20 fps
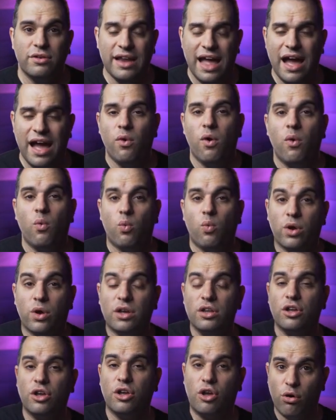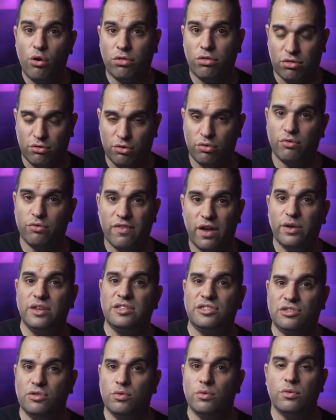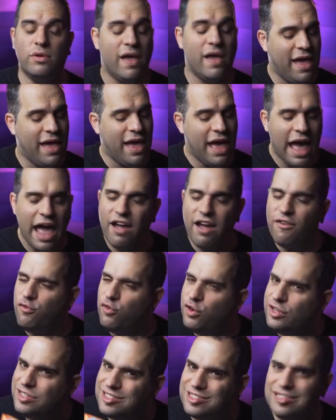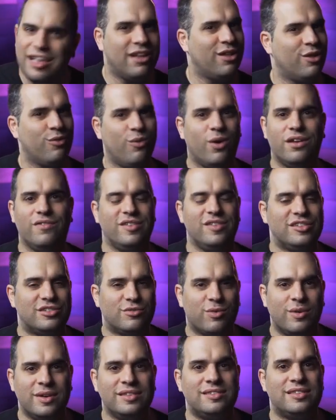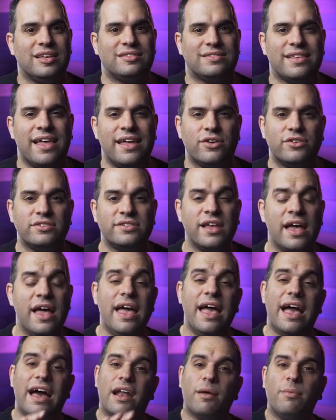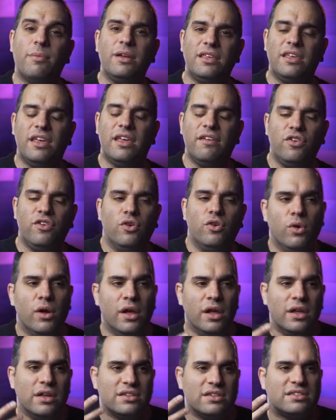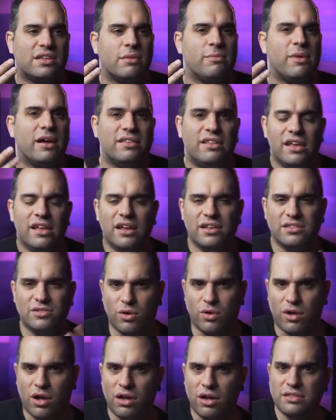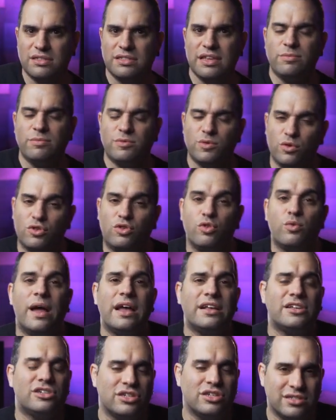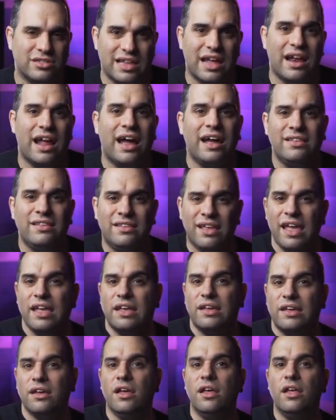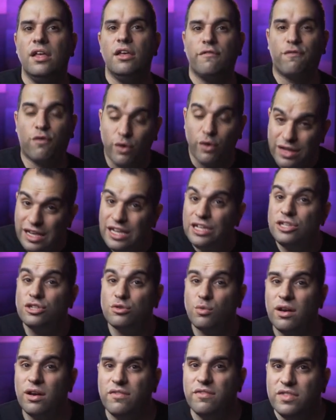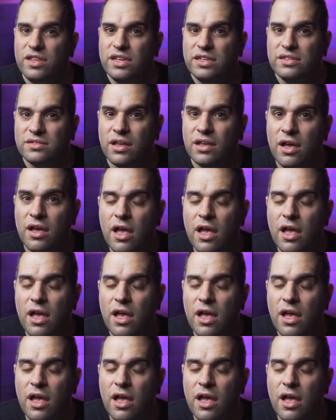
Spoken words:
Now, we're going to go through very soon every single one of these 26 letters, and I'm going to give you some ideas or concepts or directions that I take for each one of these.